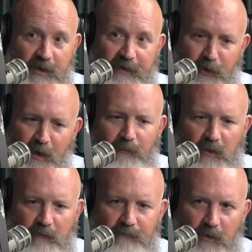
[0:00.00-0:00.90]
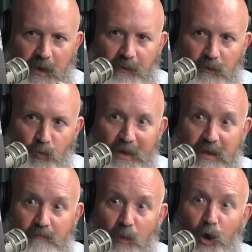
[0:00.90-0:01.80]
and then you're able to
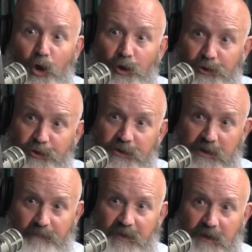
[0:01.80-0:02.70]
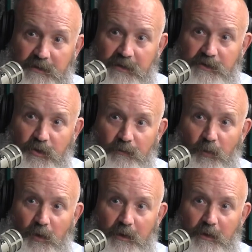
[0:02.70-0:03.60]
re-merge some things at a certain
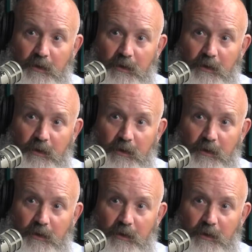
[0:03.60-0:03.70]
point.